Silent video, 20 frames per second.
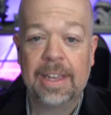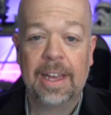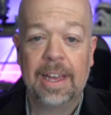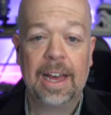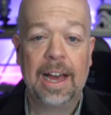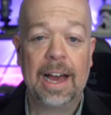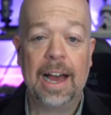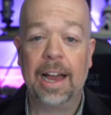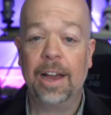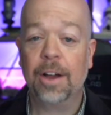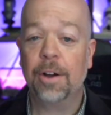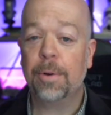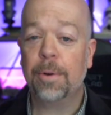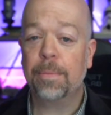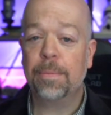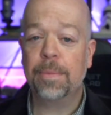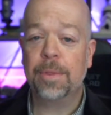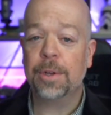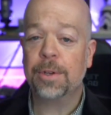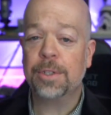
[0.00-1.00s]
I
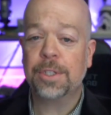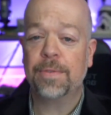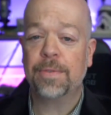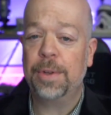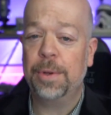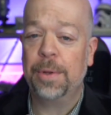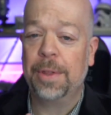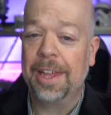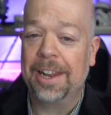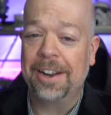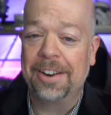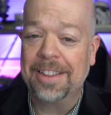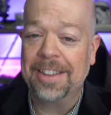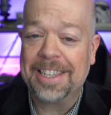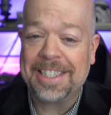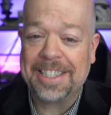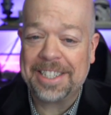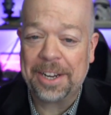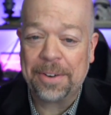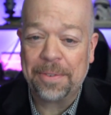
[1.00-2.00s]
hope those of you that are
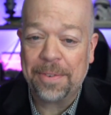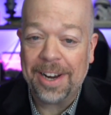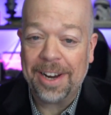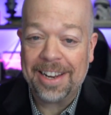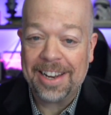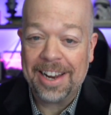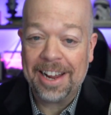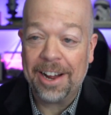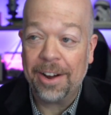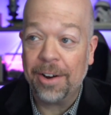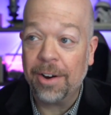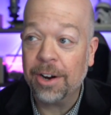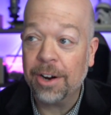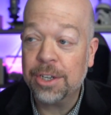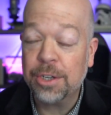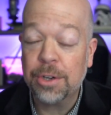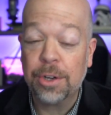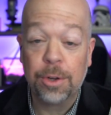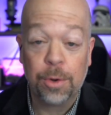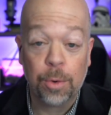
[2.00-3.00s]
listening right now are
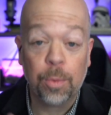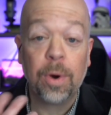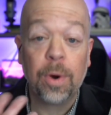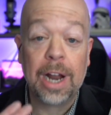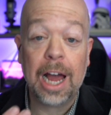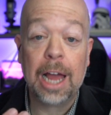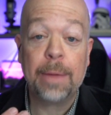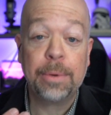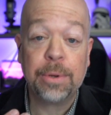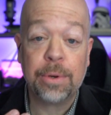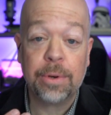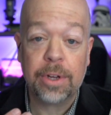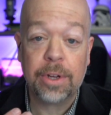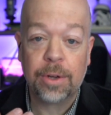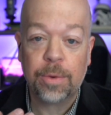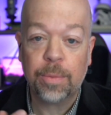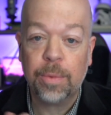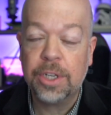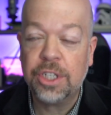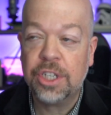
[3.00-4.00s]
doing what I'm doing,
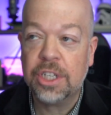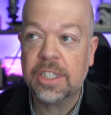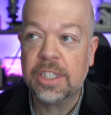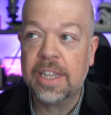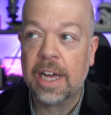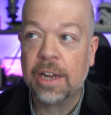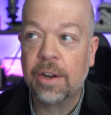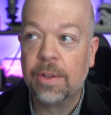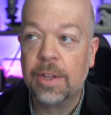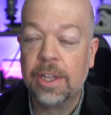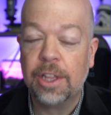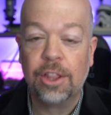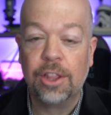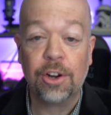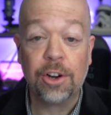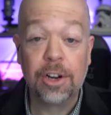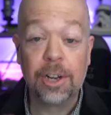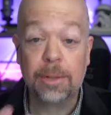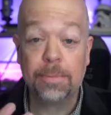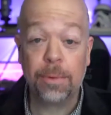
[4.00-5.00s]
which is not only
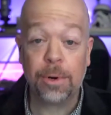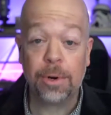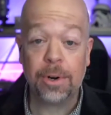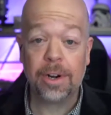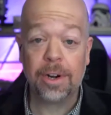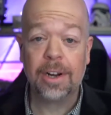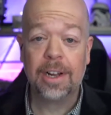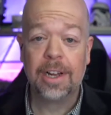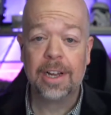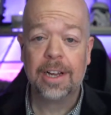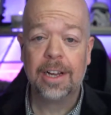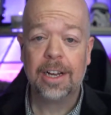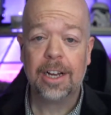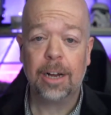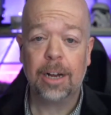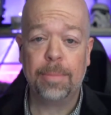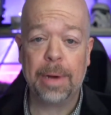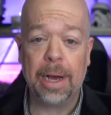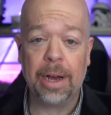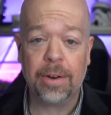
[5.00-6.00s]
learning more
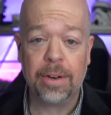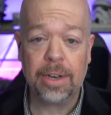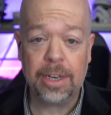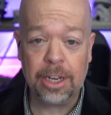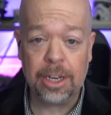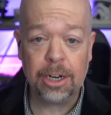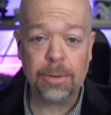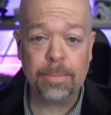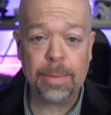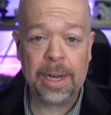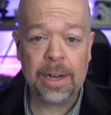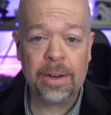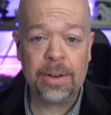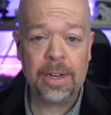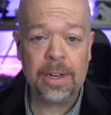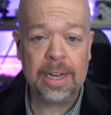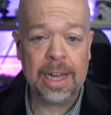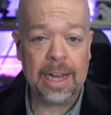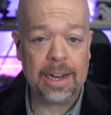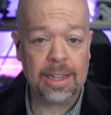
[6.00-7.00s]
about Nearbound
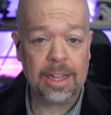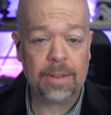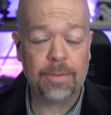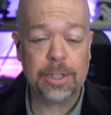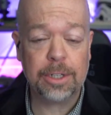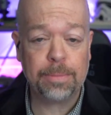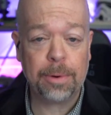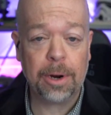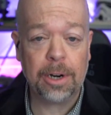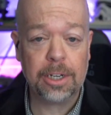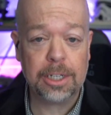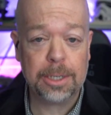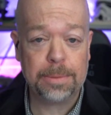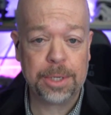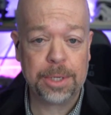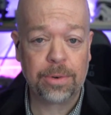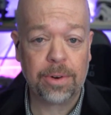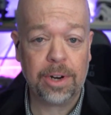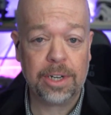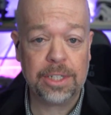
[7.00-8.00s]
and how to leverage partnerships across the